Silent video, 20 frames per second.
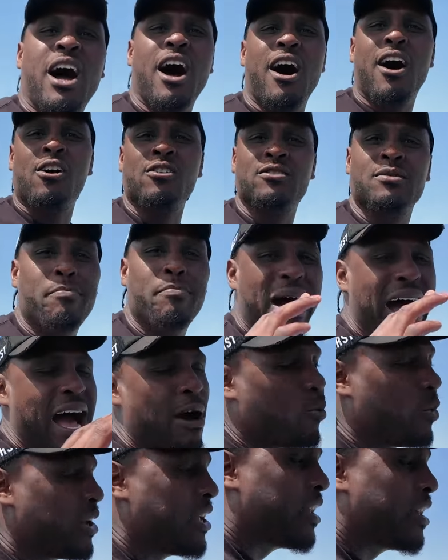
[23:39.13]
calls
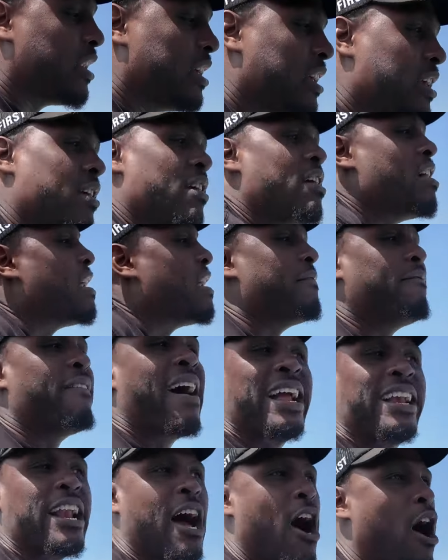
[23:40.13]
bi-weekly,
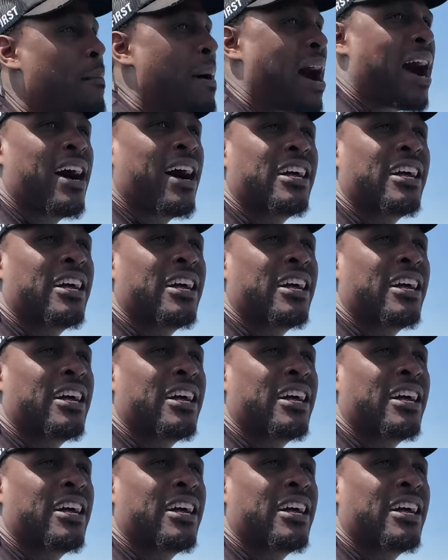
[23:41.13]
inviting all my